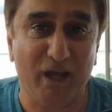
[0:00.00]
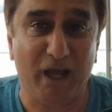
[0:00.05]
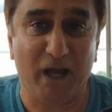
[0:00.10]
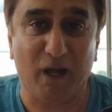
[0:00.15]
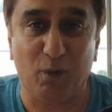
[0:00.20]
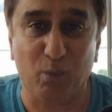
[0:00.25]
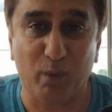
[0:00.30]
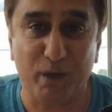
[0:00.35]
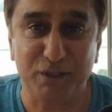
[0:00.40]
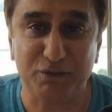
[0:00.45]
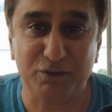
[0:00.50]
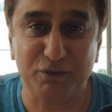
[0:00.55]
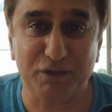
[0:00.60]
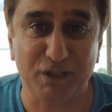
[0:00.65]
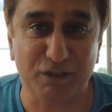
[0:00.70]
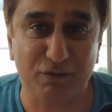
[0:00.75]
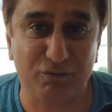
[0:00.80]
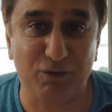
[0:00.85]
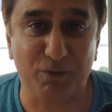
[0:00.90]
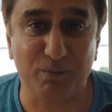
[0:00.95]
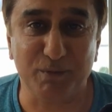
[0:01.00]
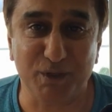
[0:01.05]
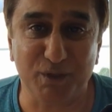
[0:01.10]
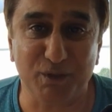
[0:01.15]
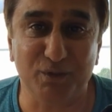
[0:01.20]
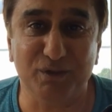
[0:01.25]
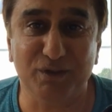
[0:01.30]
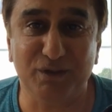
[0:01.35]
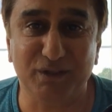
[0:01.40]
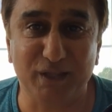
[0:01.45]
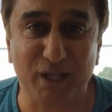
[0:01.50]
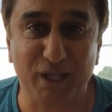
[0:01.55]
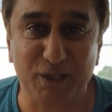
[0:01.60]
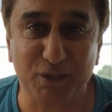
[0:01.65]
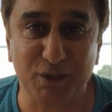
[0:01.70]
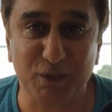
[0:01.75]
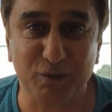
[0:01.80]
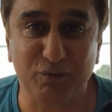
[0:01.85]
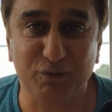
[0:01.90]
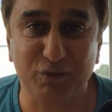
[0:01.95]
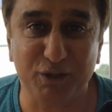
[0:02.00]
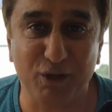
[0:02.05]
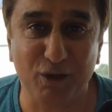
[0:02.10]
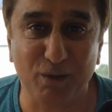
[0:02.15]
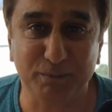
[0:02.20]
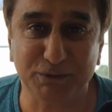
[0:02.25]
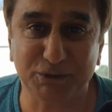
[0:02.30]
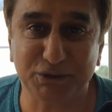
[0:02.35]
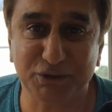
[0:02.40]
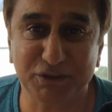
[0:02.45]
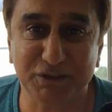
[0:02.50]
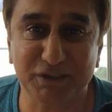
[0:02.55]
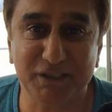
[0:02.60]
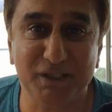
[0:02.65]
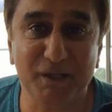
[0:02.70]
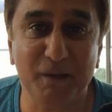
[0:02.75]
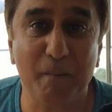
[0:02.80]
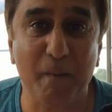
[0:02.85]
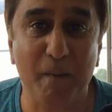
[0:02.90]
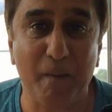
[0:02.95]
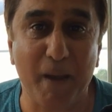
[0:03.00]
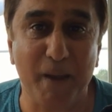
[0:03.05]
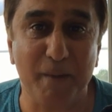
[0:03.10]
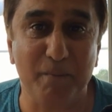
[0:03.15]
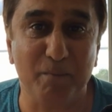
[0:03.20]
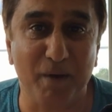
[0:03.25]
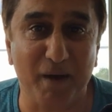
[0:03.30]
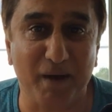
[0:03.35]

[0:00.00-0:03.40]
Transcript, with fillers: I'll wait to hear from you. Thank you for the opportunity and